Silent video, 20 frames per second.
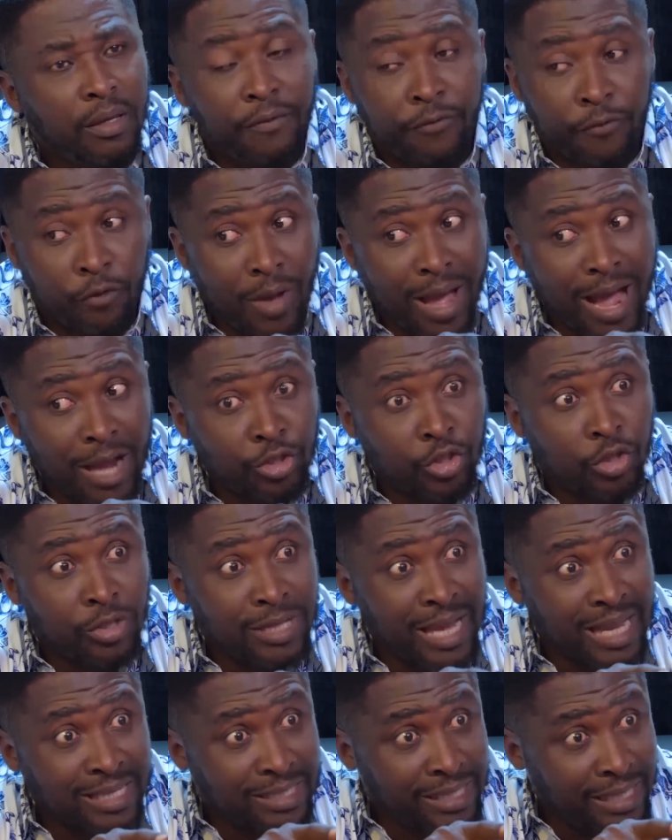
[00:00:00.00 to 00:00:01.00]
If your
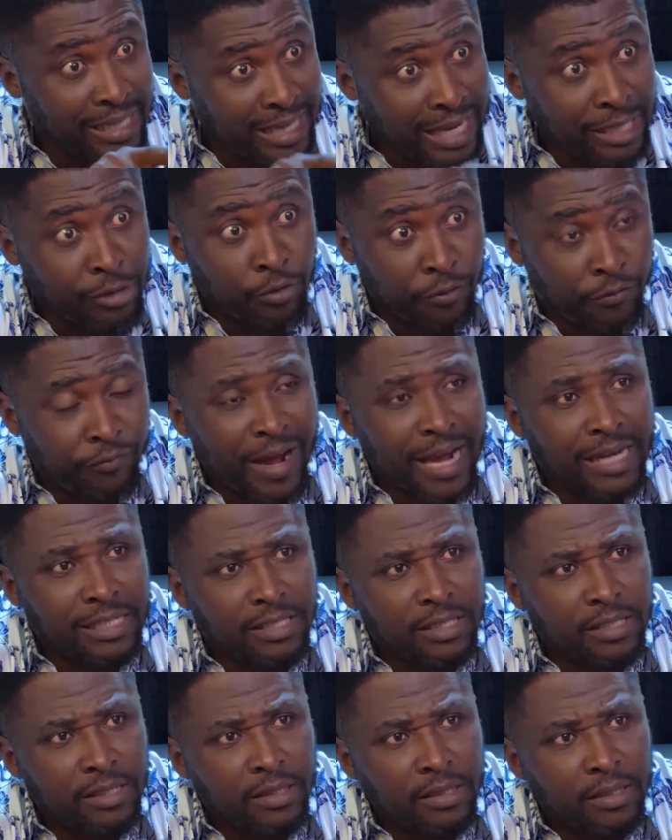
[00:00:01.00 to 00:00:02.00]
actions has led to
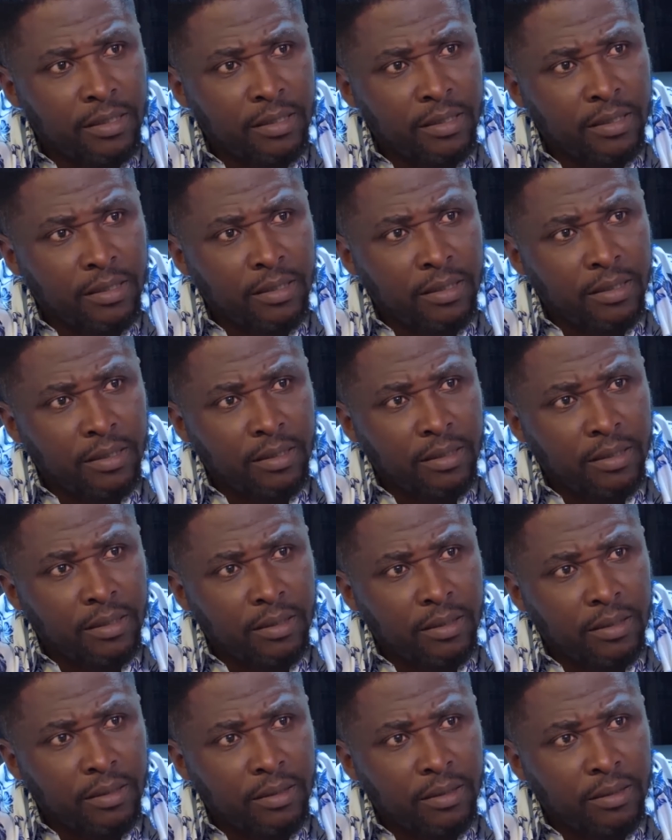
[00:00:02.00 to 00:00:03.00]
fight?
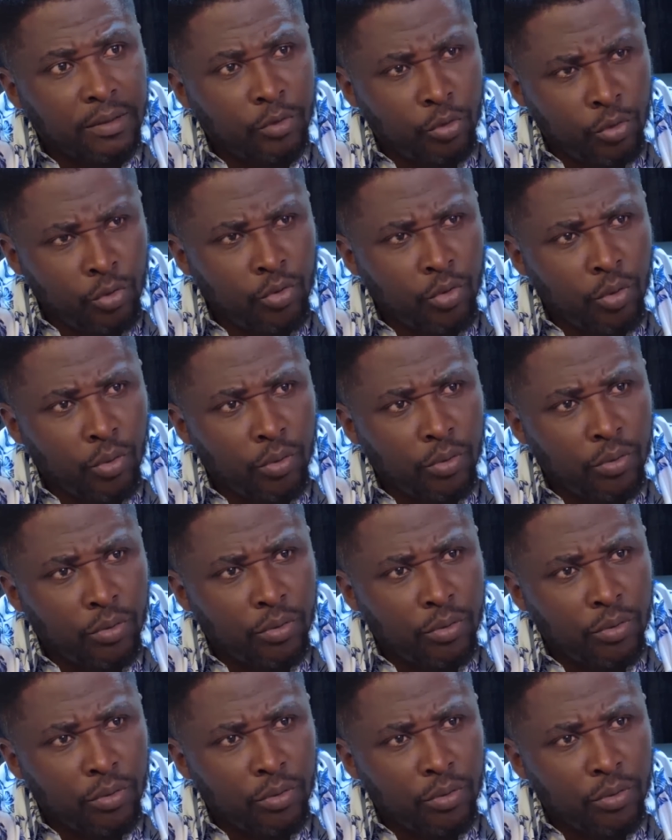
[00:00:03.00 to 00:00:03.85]
Do you know?